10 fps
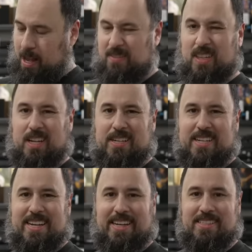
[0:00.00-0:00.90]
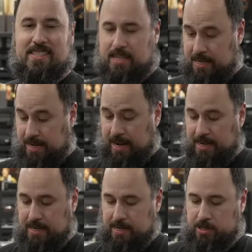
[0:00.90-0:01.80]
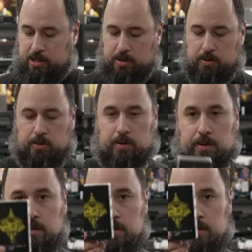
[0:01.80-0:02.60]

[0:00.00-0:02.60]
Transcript: Live in London, 1992.